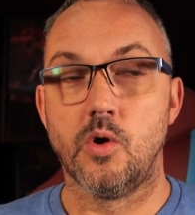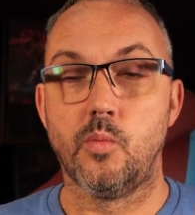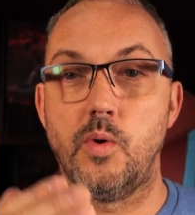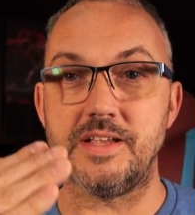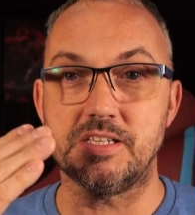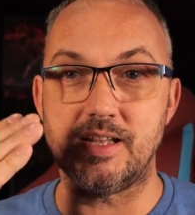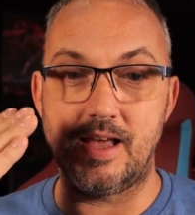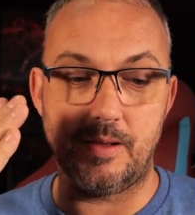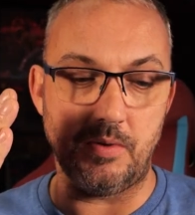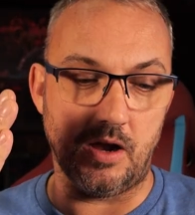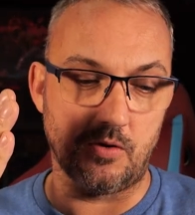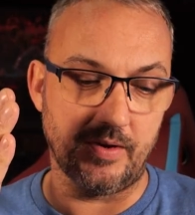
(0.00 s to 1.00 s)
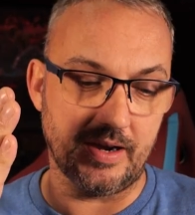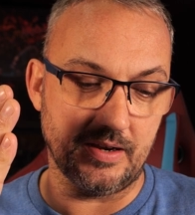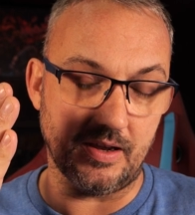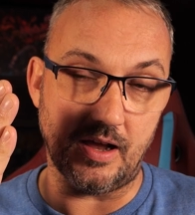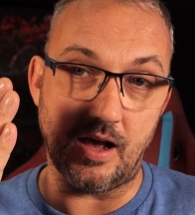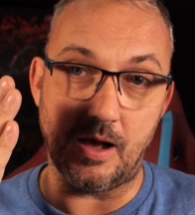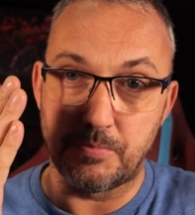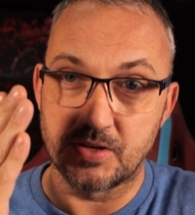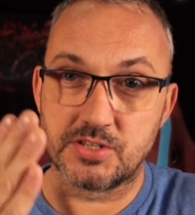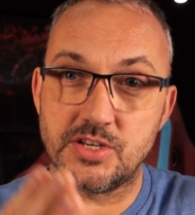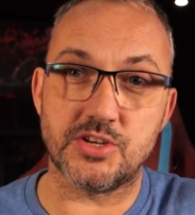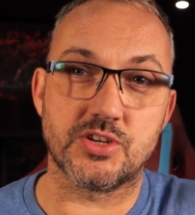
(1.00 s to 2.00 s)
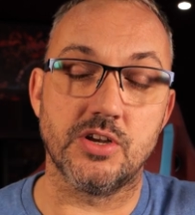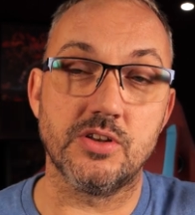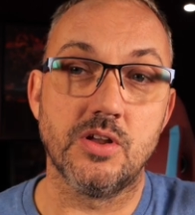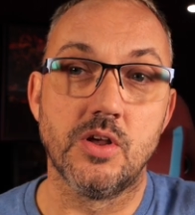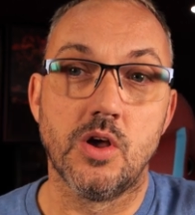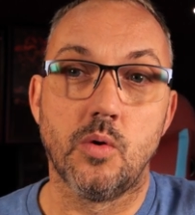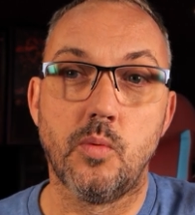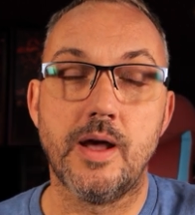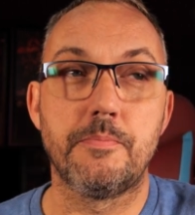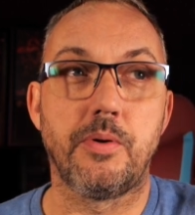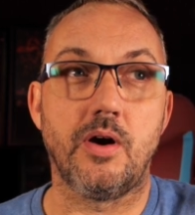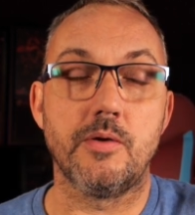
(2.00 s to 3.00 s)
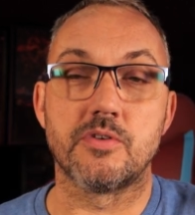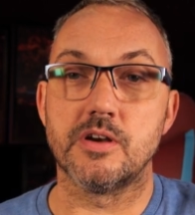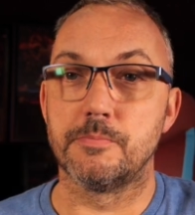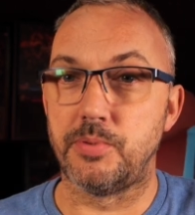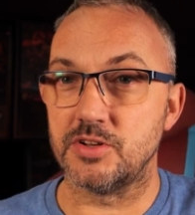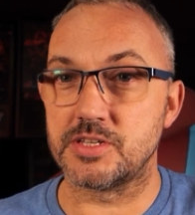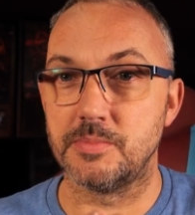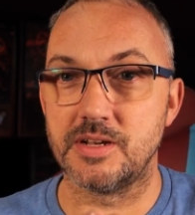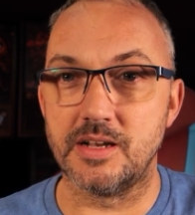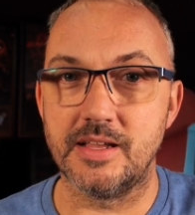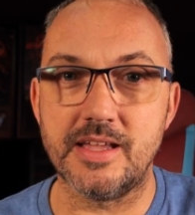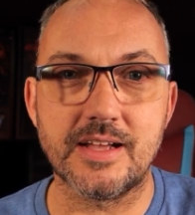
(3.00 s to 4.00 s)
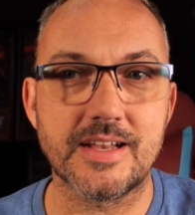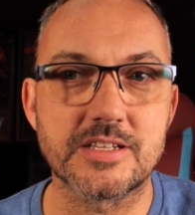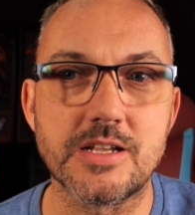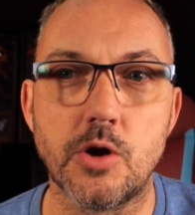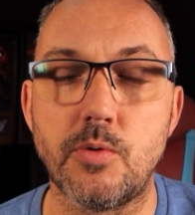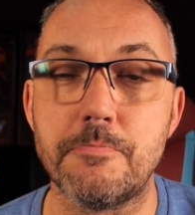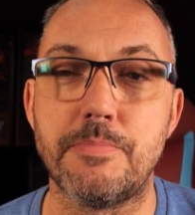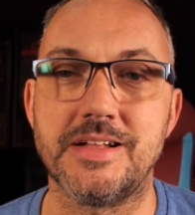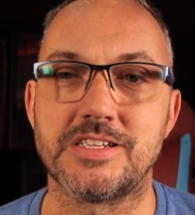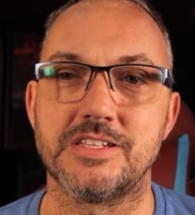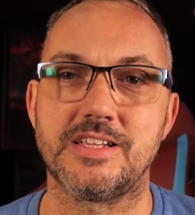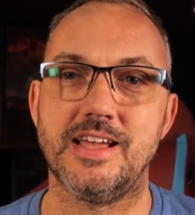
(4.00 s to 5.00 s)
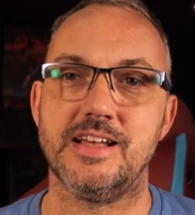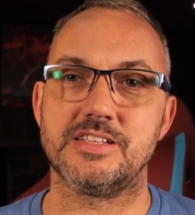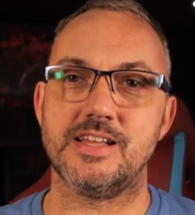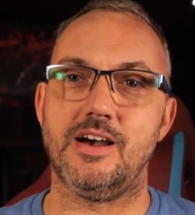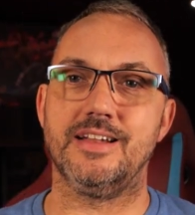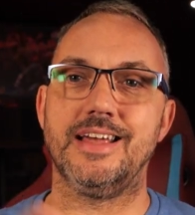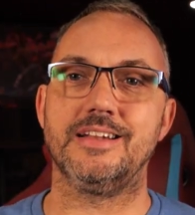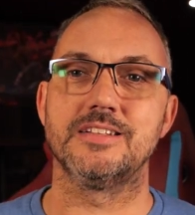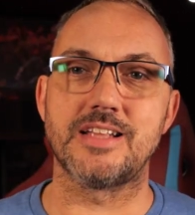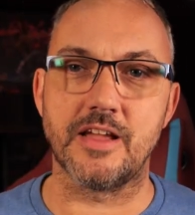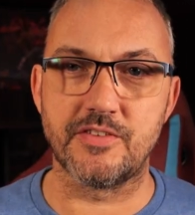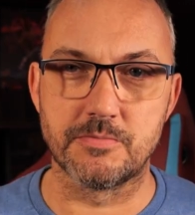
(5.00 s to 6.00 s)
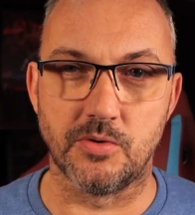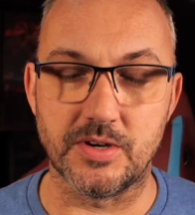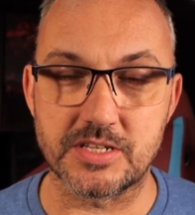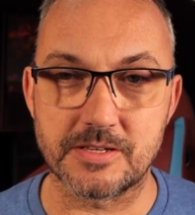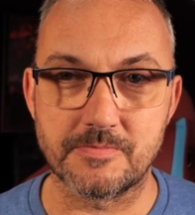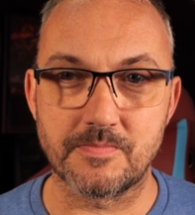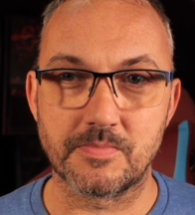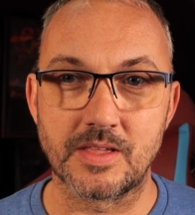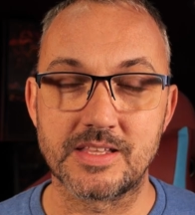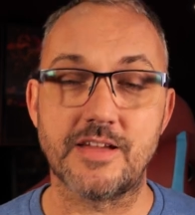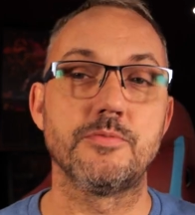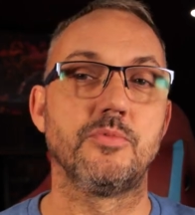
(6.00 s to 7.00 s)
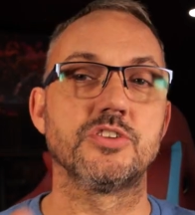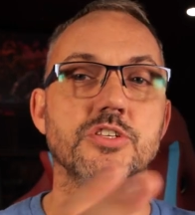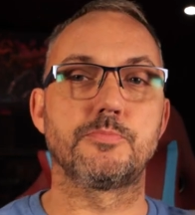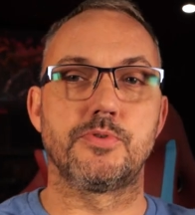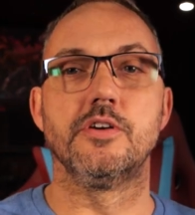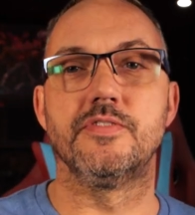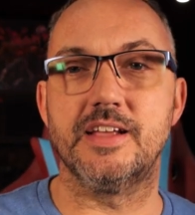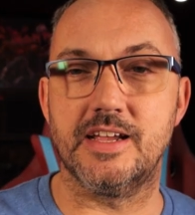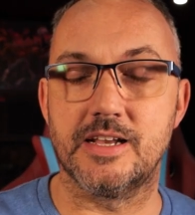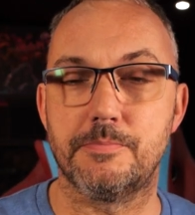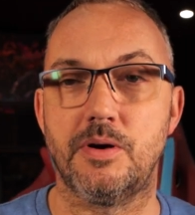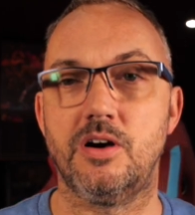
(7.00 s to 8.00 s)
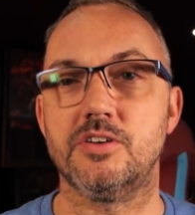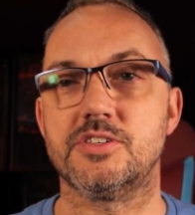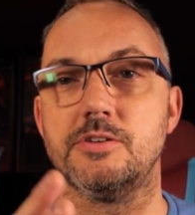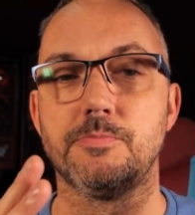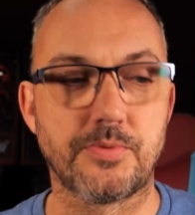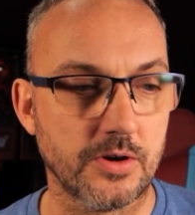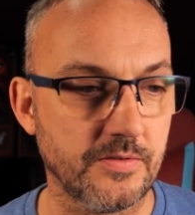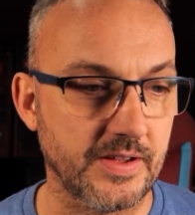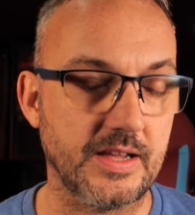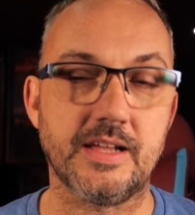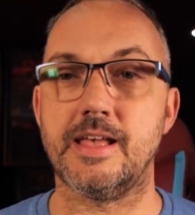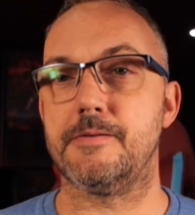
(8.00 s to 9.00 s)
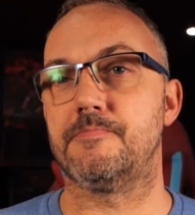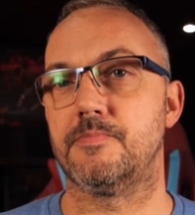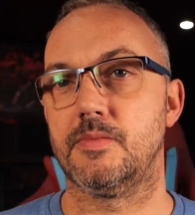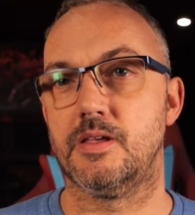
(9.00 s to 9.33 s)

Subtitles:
West Ham are in a position whereby we're at the bottom of the league and there's no one better to get us out of that than David Moyes. David Moyes has proven it in the past. He'll prove it again.